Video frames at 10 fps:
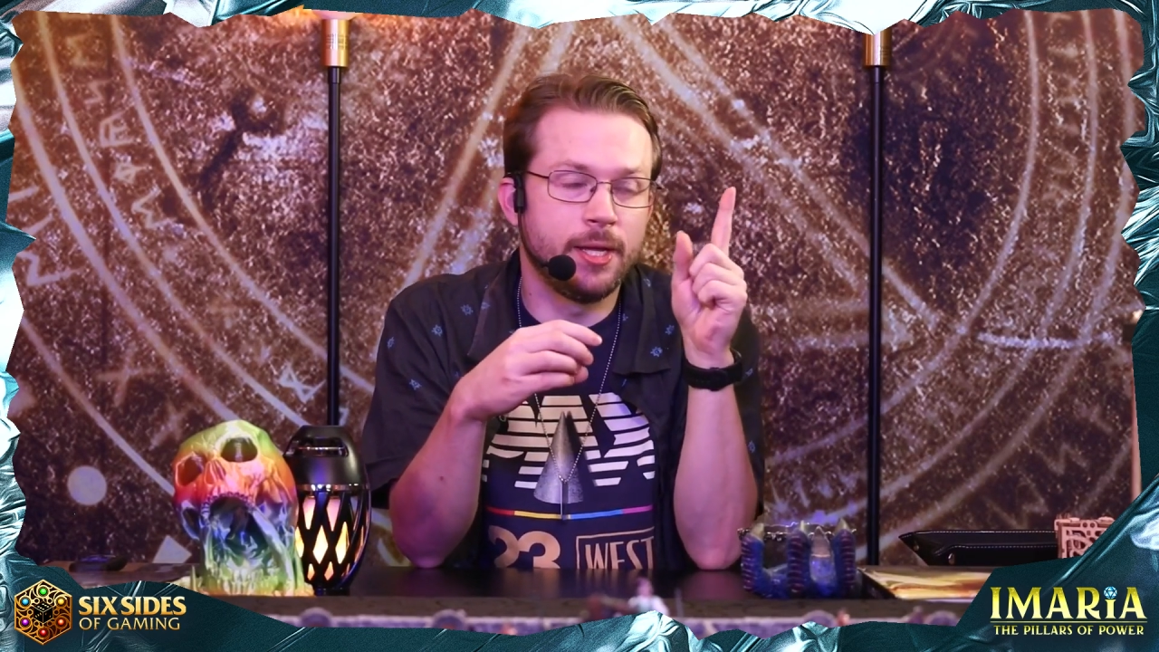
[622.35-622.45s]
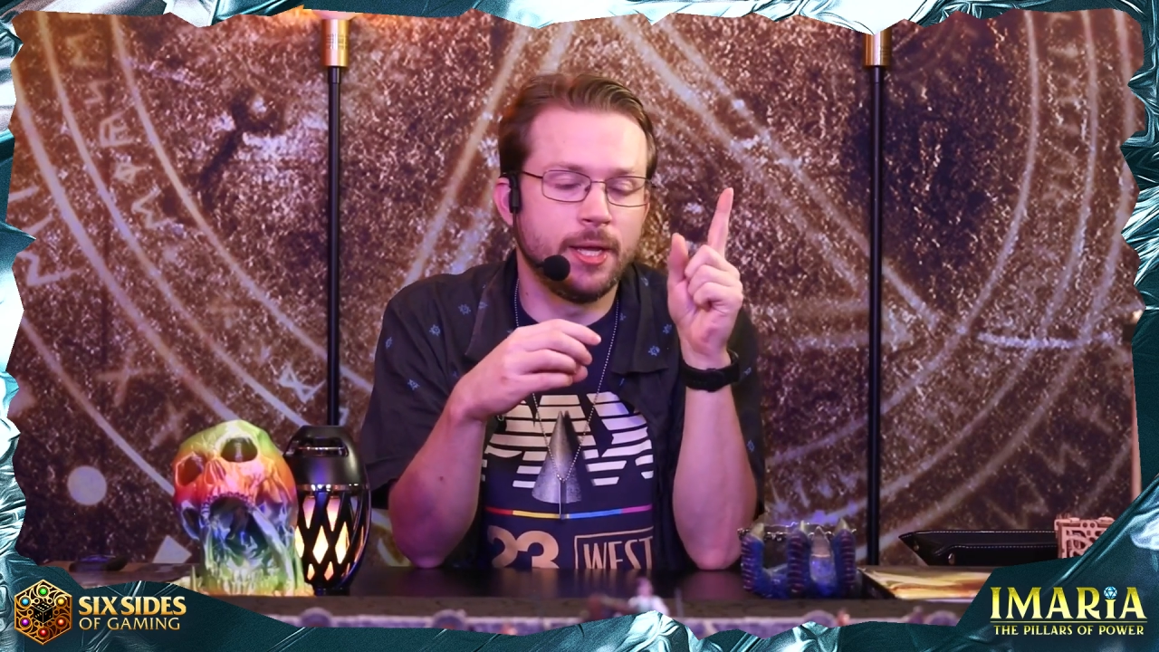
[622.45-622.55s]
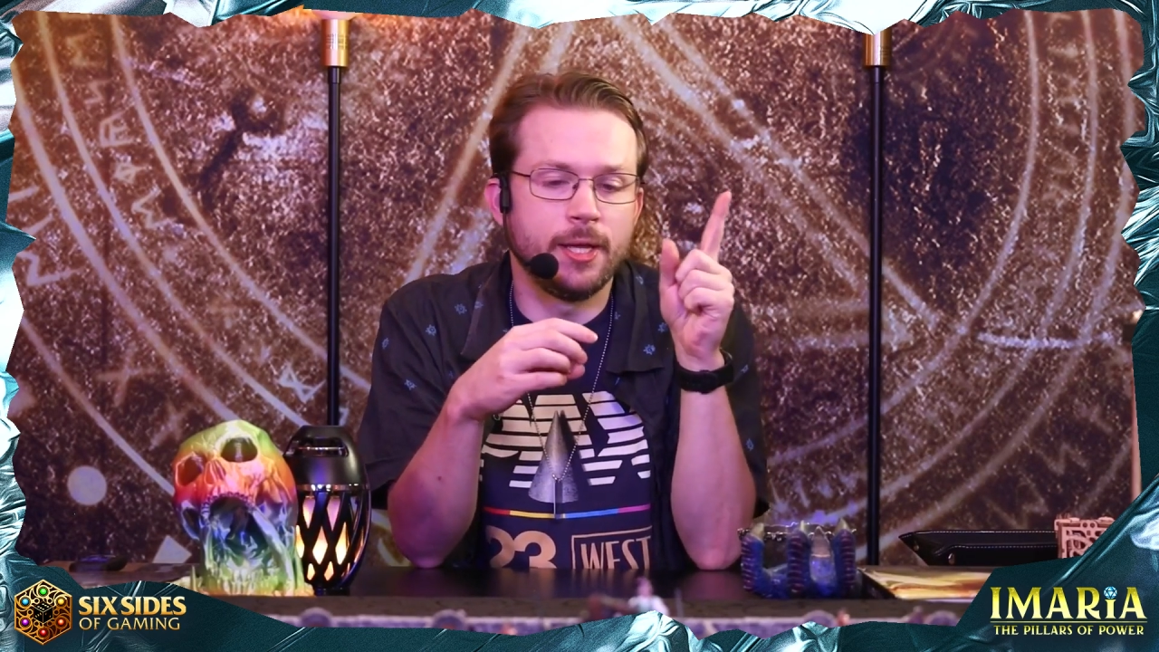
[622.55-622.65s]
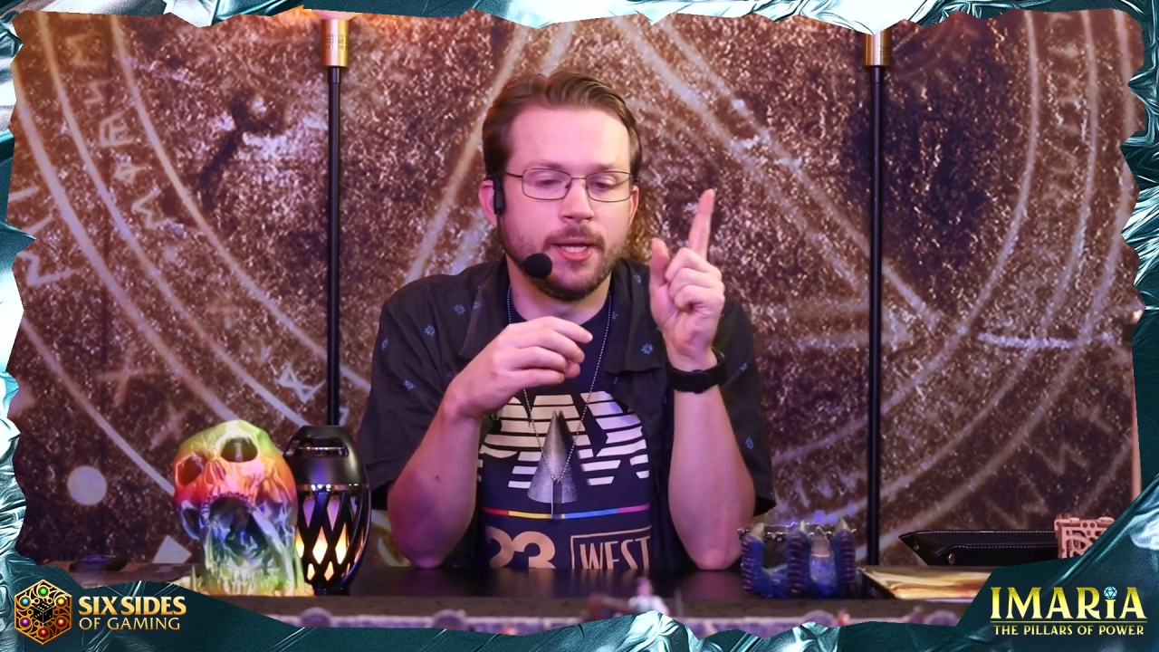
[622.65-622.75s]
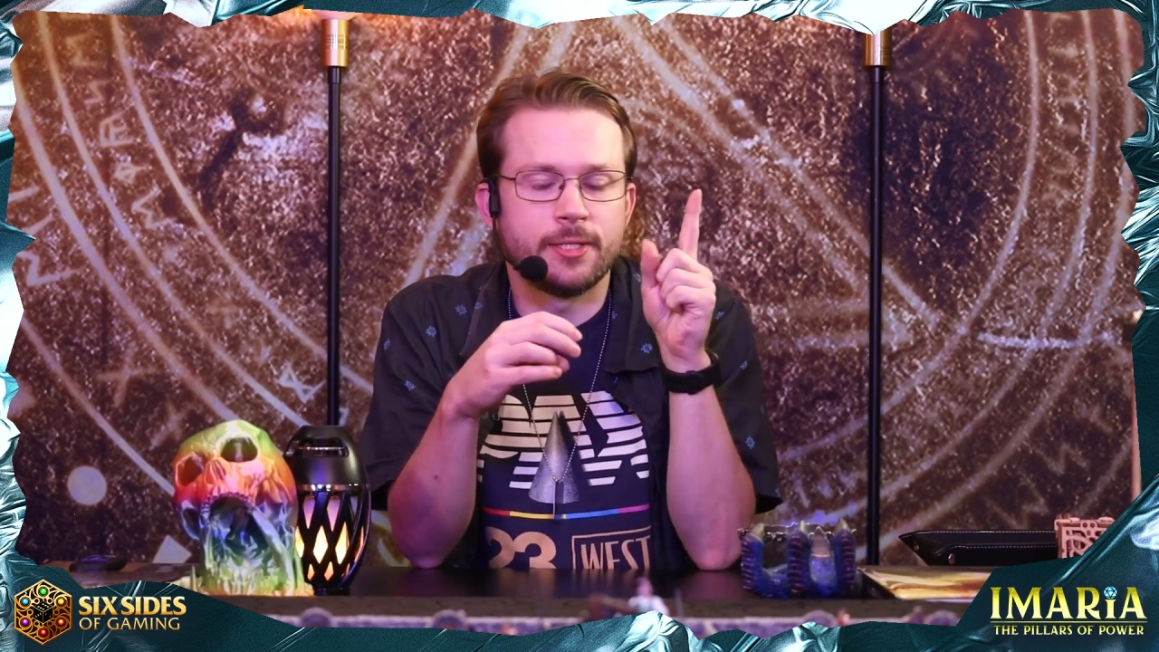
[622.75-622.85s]
It, it, well,
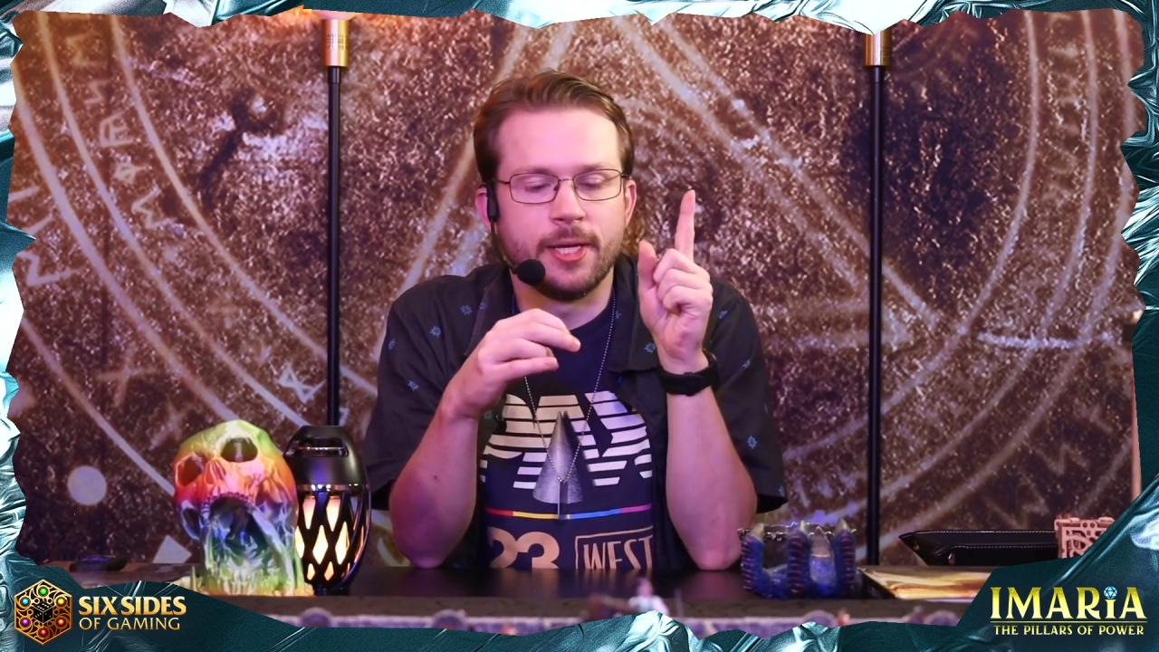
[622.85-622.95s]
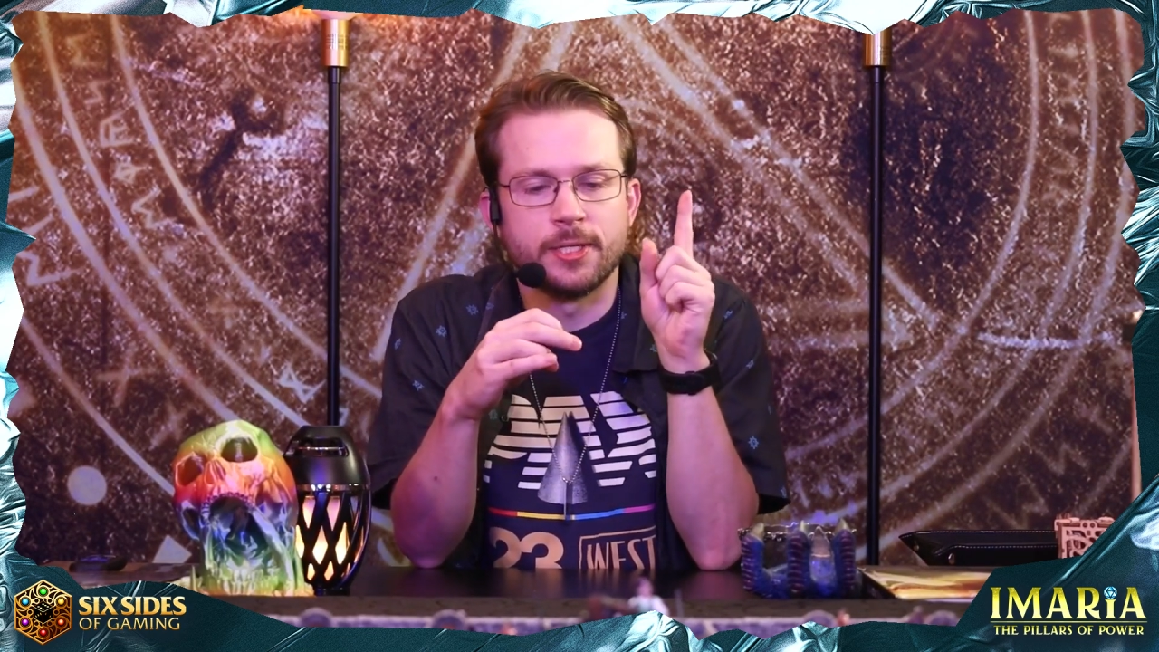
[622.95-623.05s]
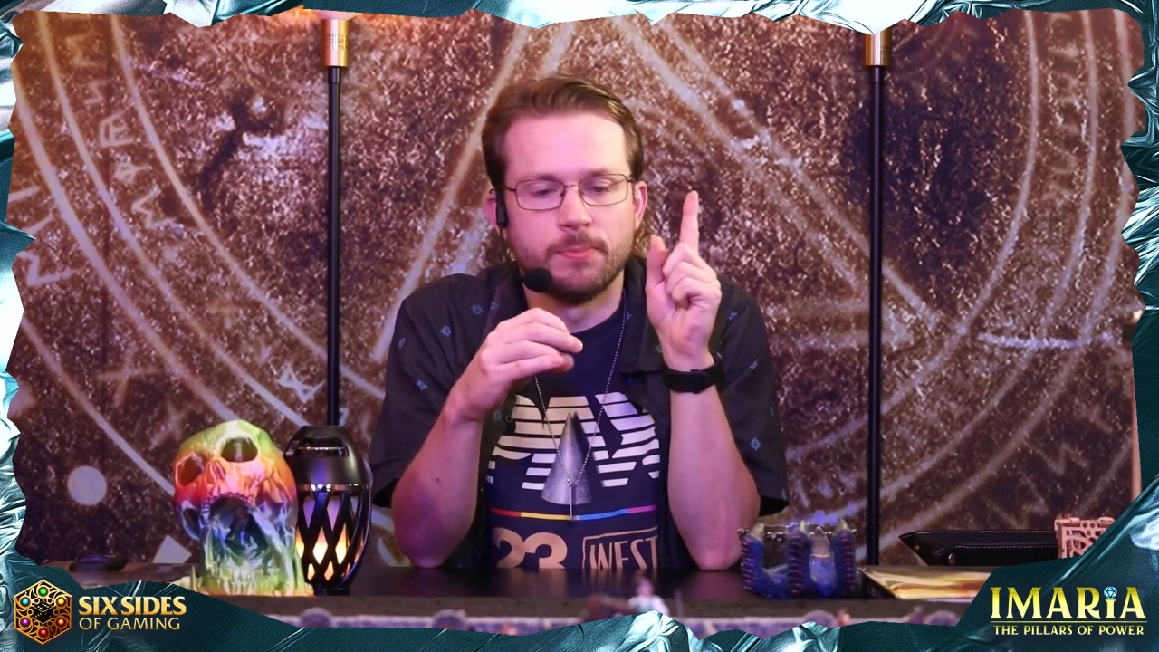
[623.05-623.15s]
magic it's, it's